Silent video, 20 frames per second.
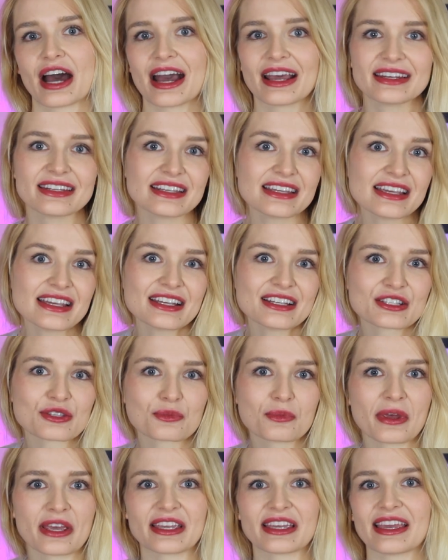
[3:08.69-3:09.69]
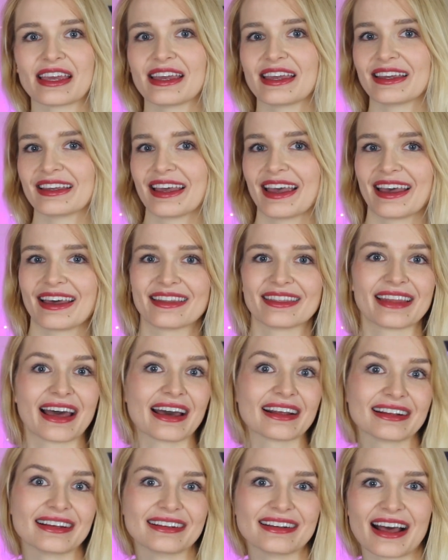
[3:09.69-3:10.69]
IDEs picking and
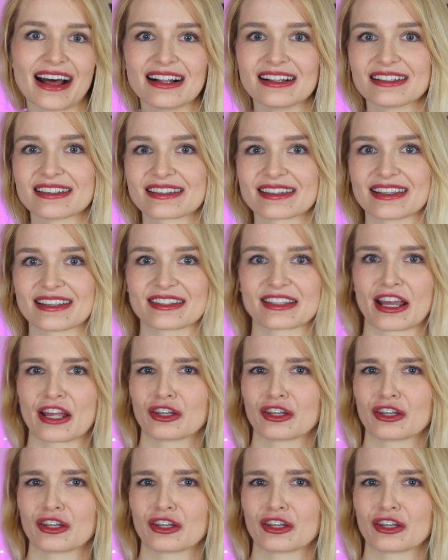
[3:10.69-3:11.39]
that analysis